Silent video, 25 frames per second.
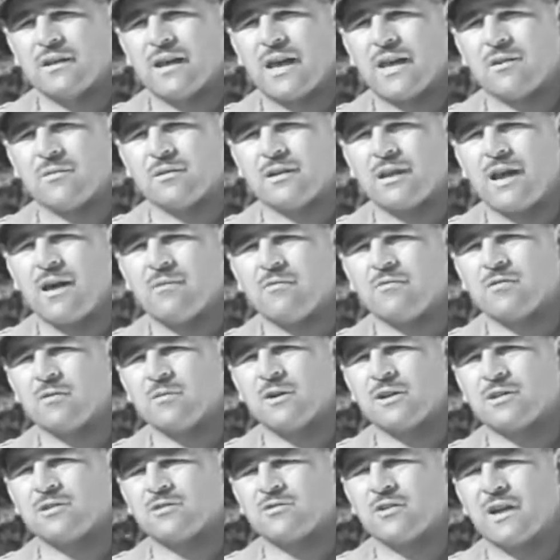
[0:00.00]
can come
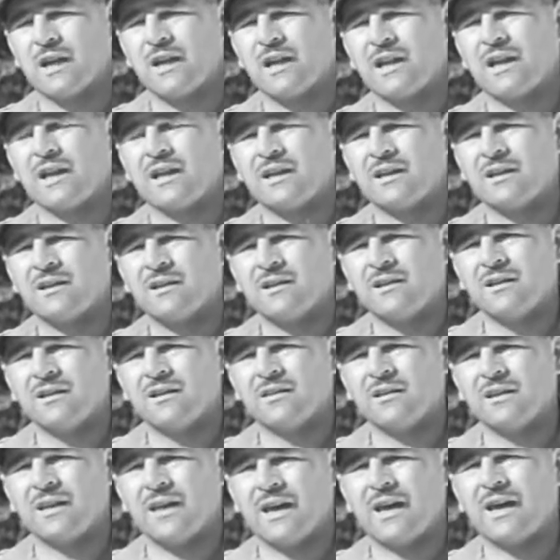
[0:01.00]
from Australia,
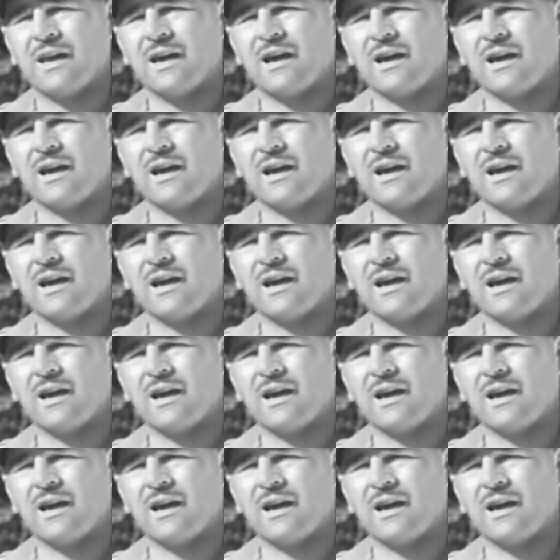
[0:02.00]
the